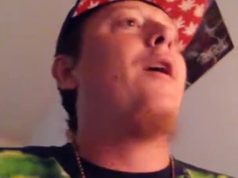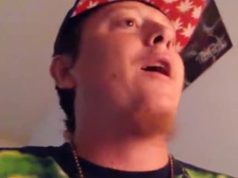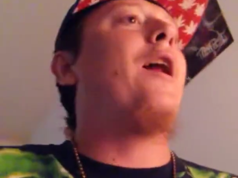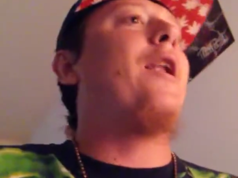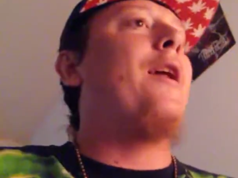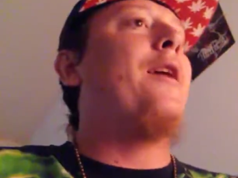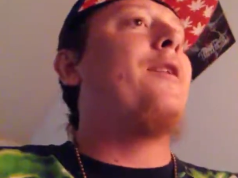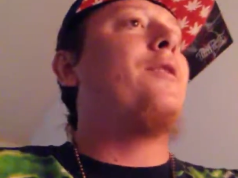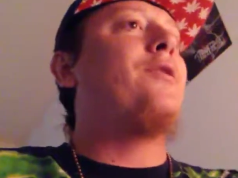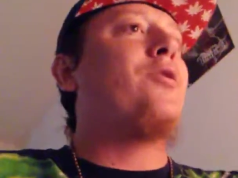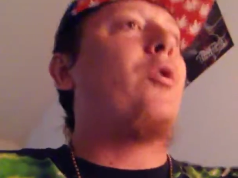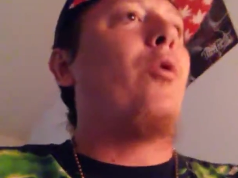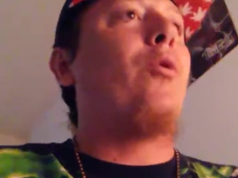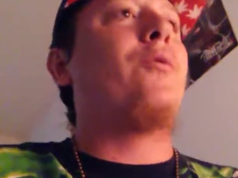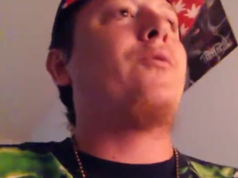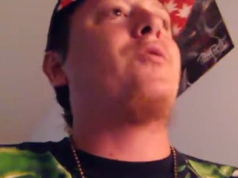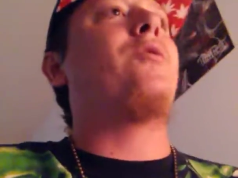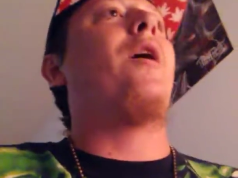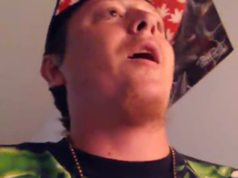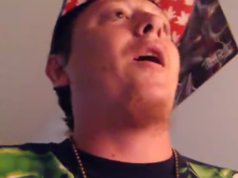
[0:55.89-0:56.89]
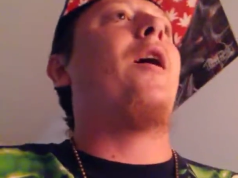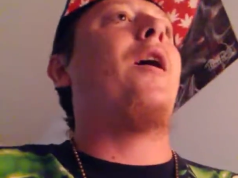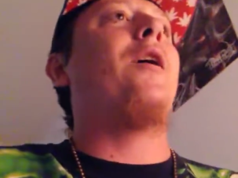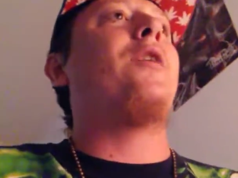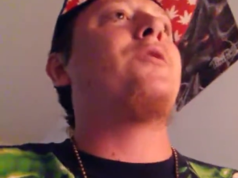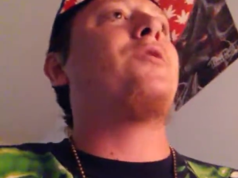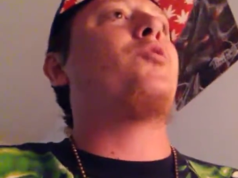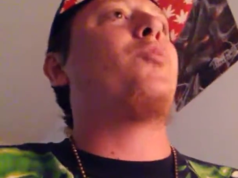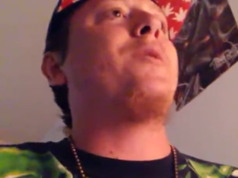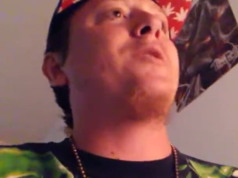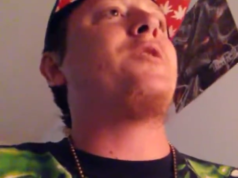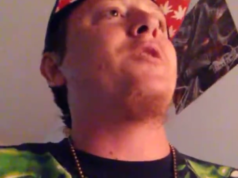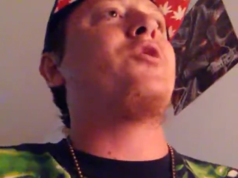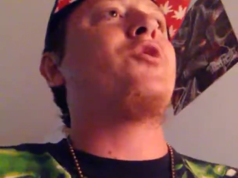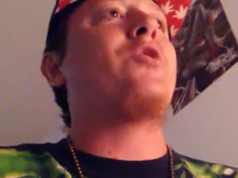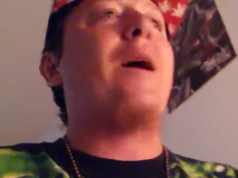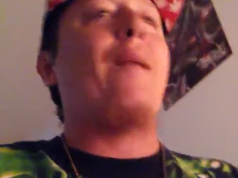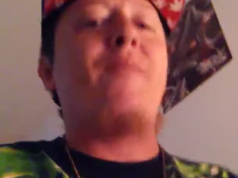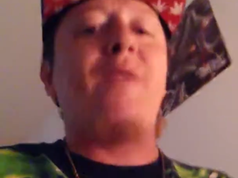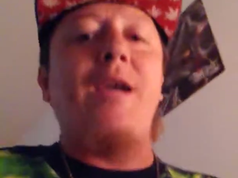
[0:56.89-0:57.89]
and then told TwiZtiD
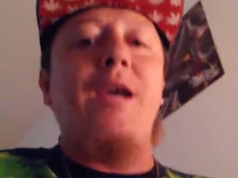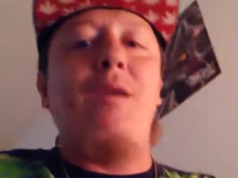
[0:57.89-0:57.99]
Shop to